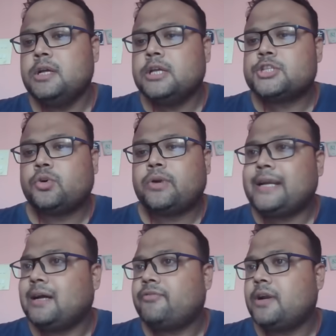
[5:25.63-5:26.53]
So right
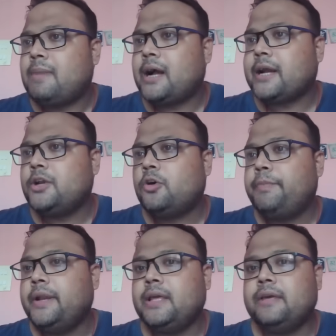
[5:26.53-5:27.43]
after the market
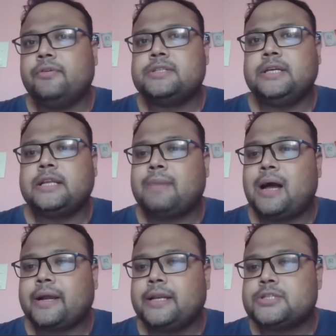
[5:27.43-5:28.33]
opening, if you see the
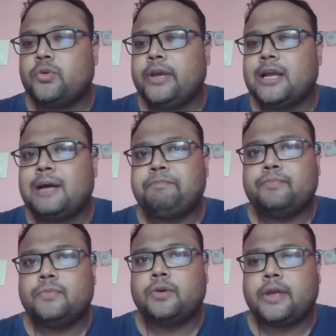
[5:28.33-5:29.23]
market is going up,
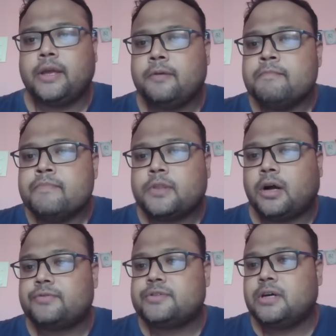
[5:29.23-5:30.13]
okay,
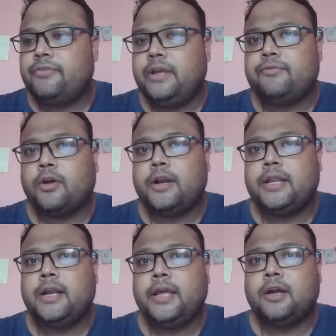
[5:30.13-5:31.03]
observe the
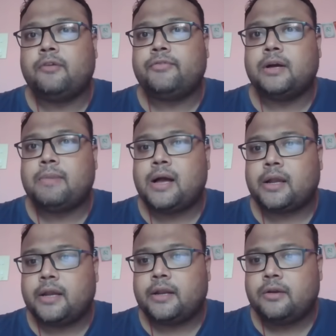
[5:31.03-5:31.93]
volatility of the
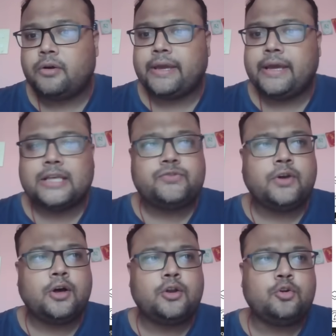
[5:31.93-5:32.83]
market. Okay, as we
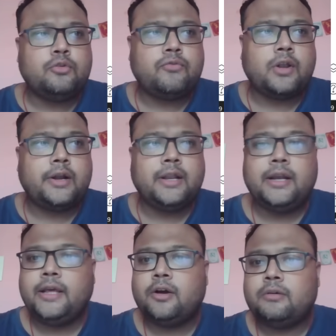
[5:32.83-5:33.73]
all know,
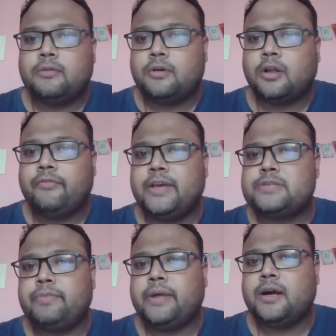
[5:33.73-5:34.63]
volatility always
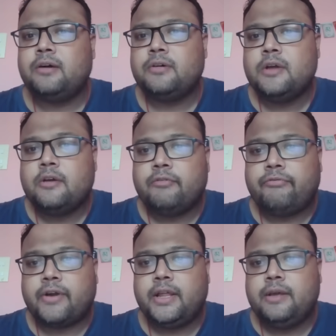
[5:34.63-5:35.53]
play a
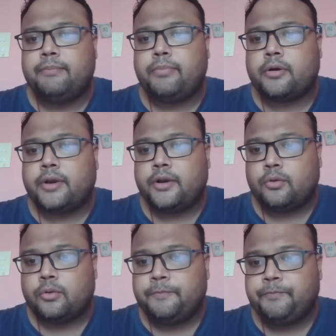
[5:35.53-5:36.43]
very important
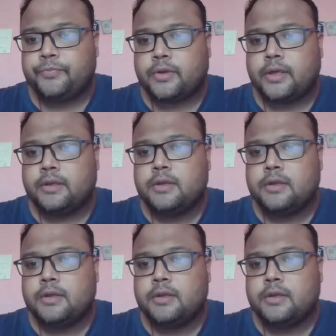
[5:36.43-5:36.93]
role. Okay,